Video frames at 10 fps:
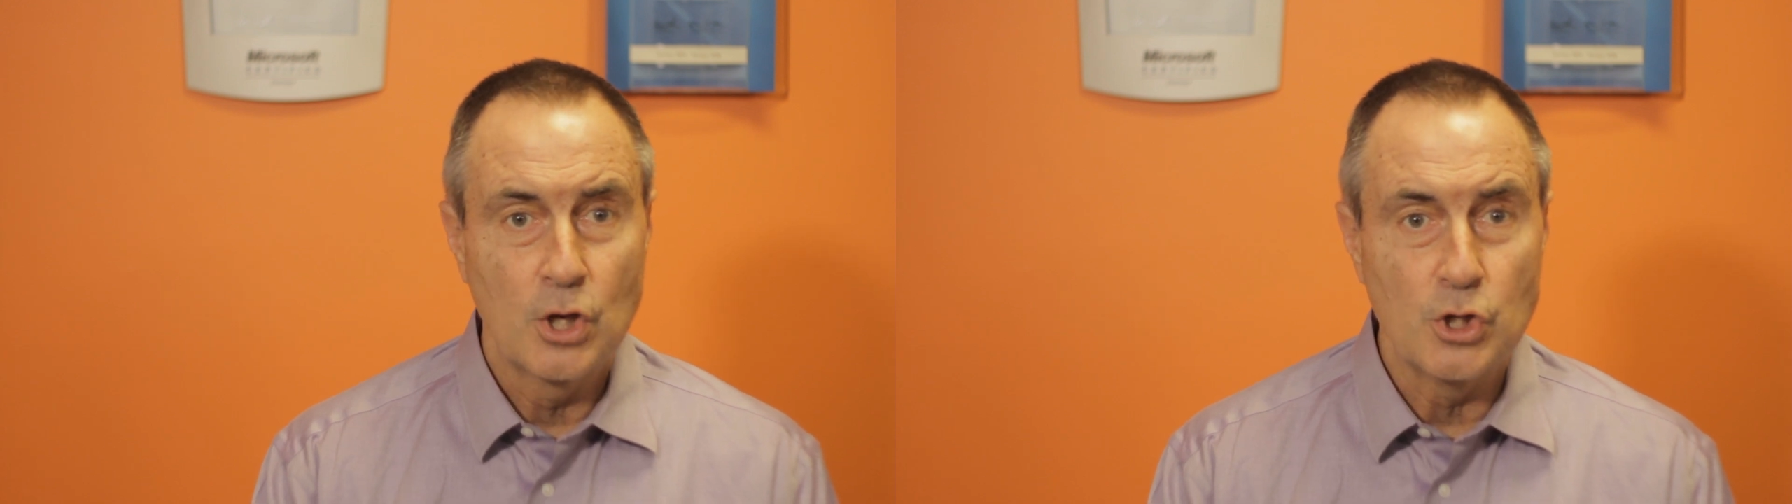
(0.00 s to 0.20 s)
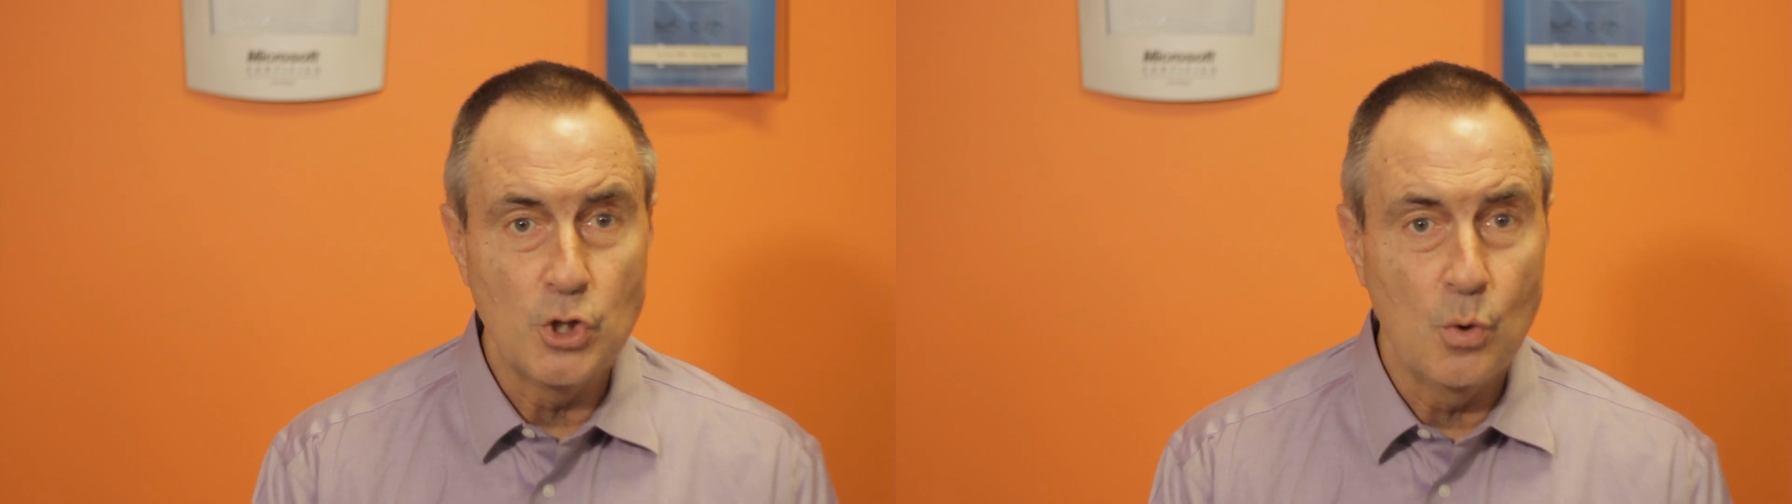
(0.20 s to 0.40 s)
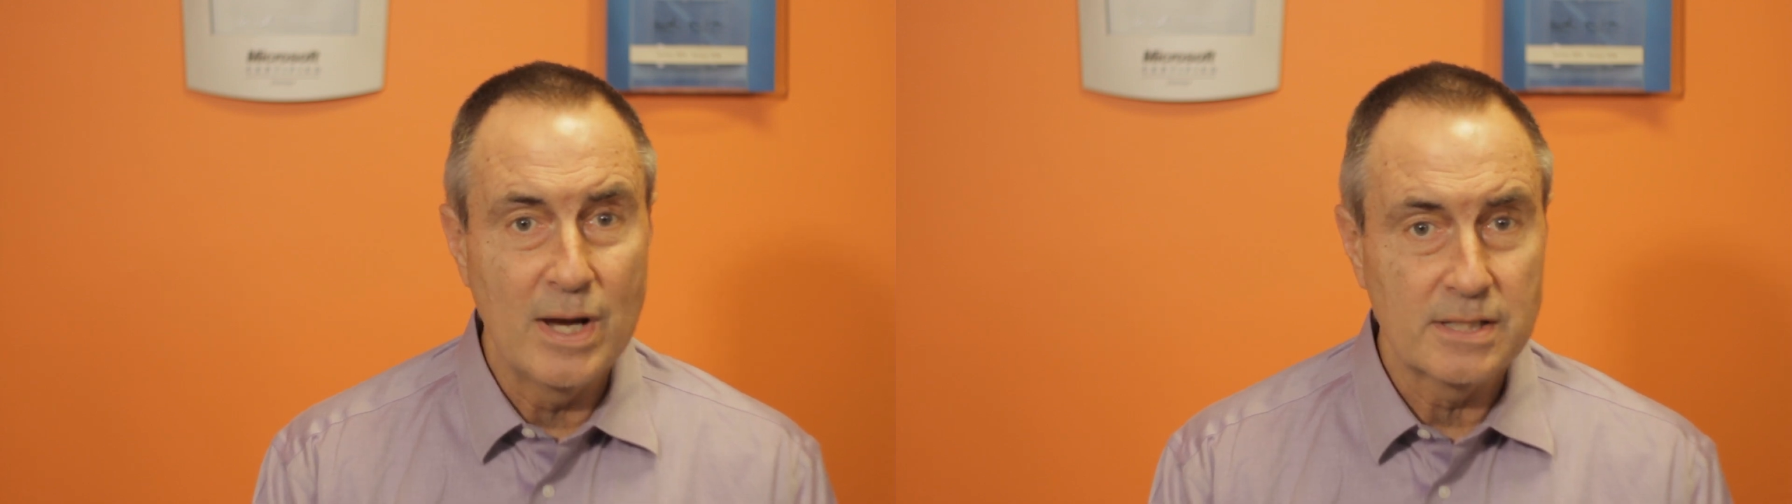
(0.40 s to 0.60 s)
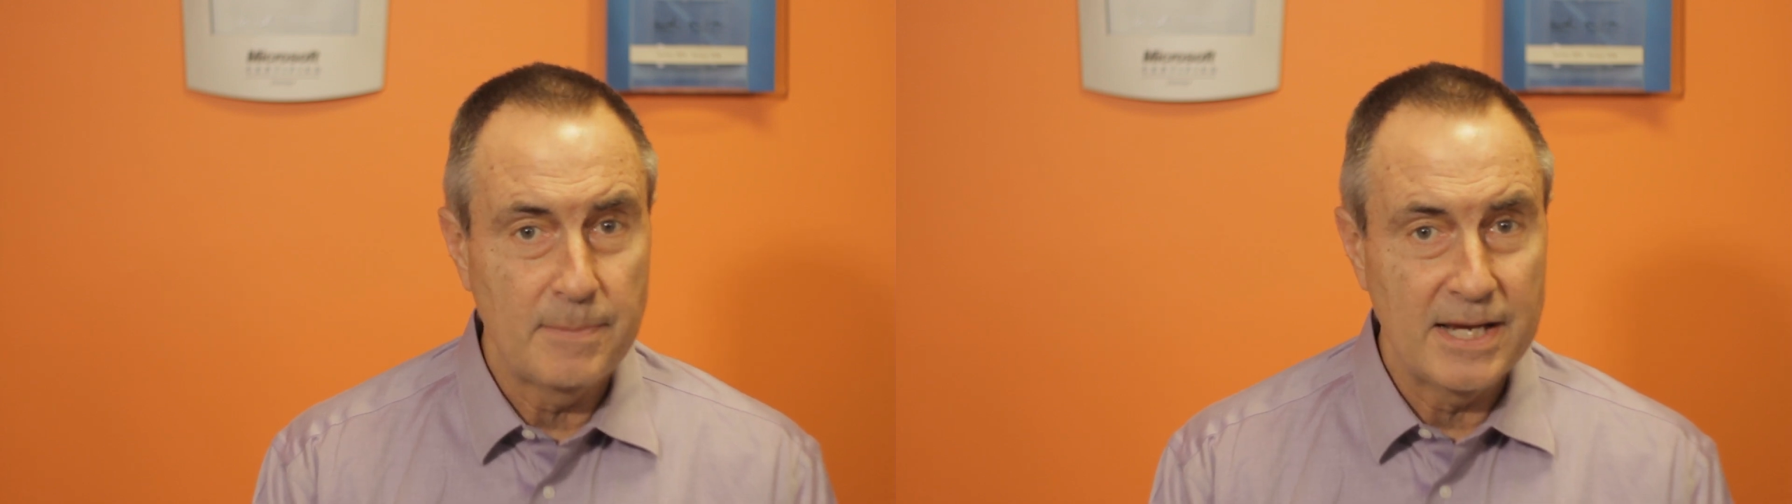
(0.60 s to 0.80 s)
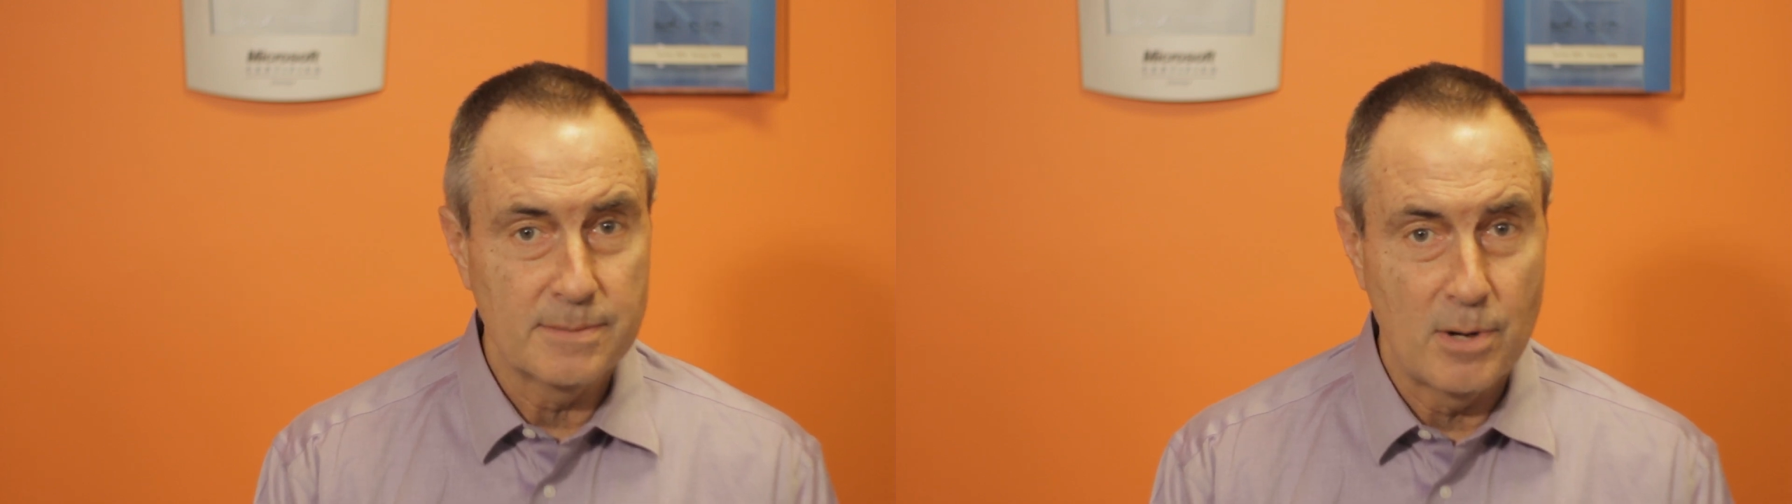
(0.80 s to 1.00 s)

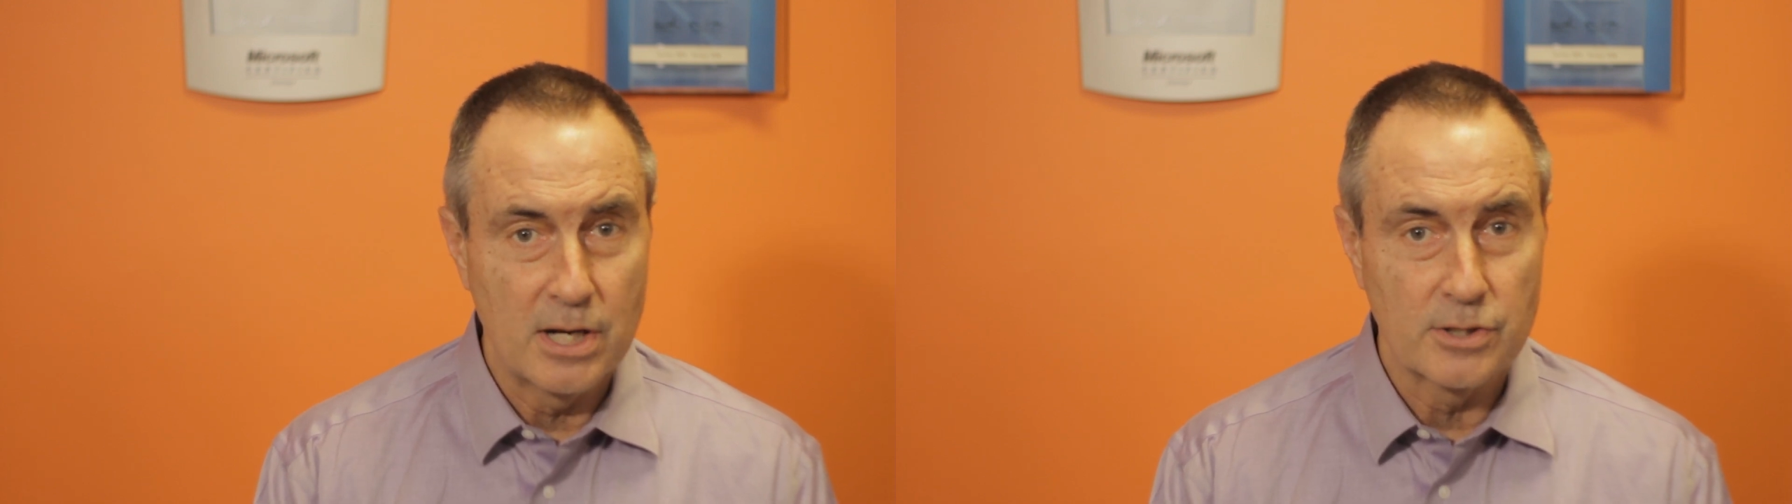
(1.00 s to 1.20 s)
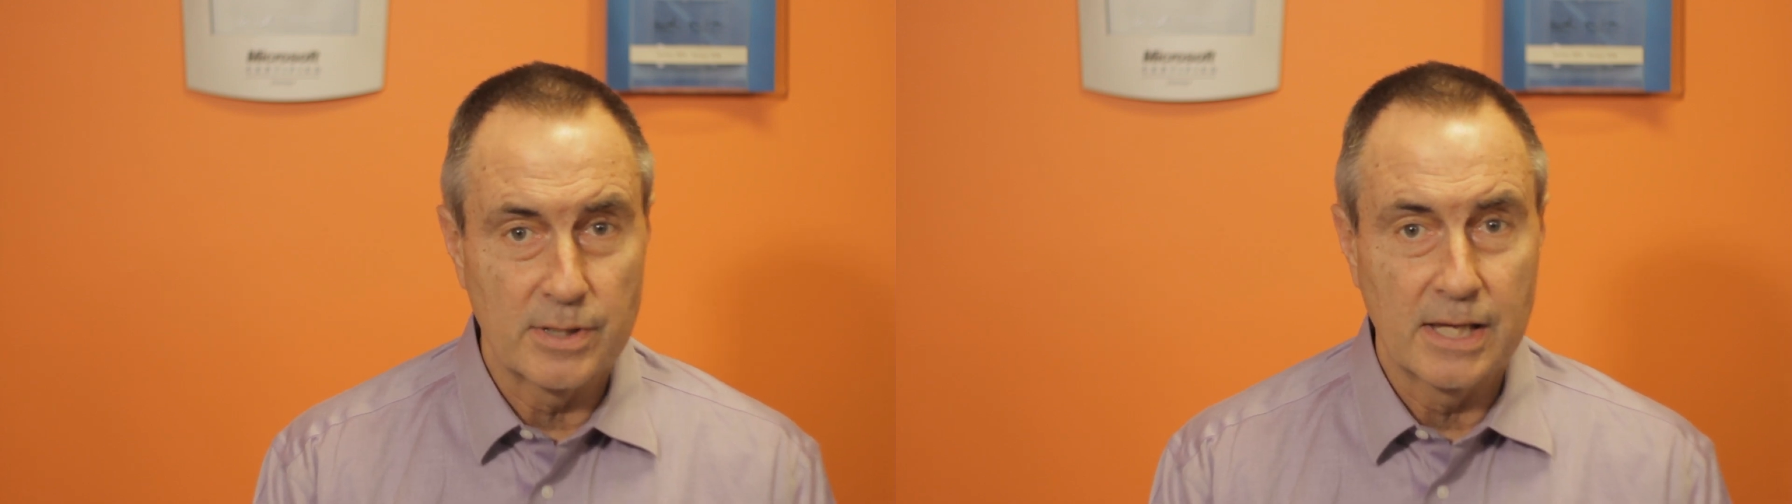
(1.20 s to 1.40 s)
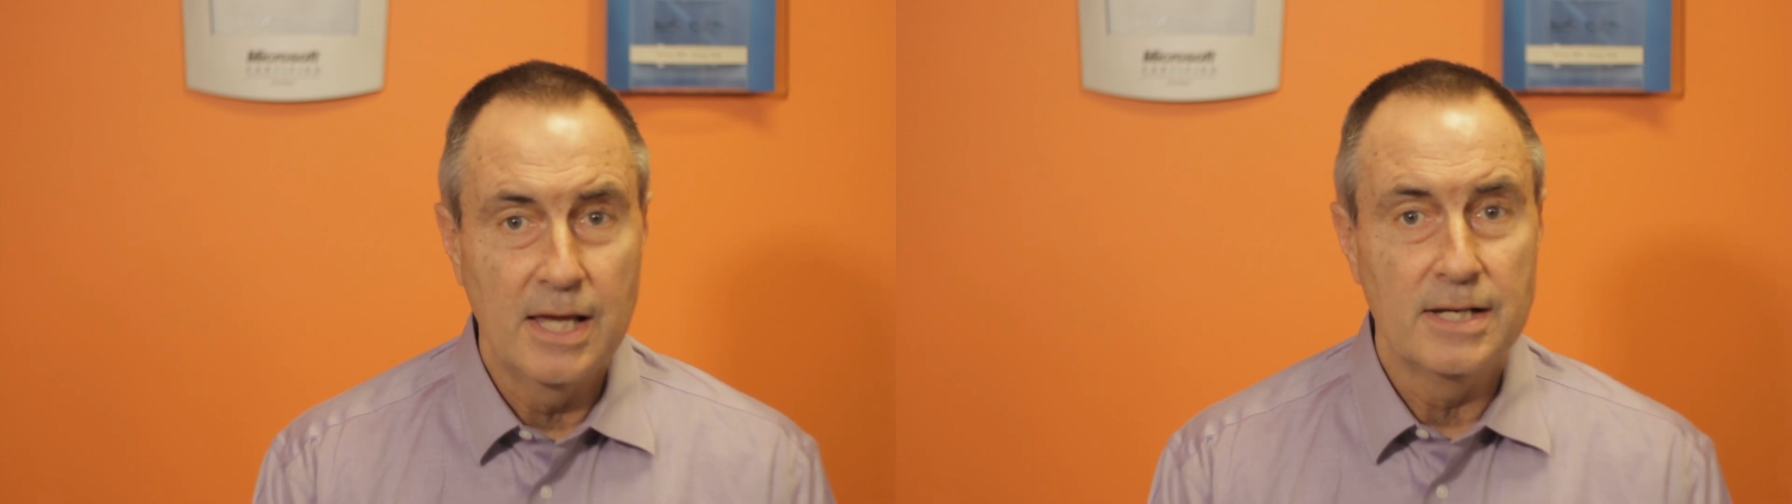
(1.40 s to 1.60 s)
US-based monitoring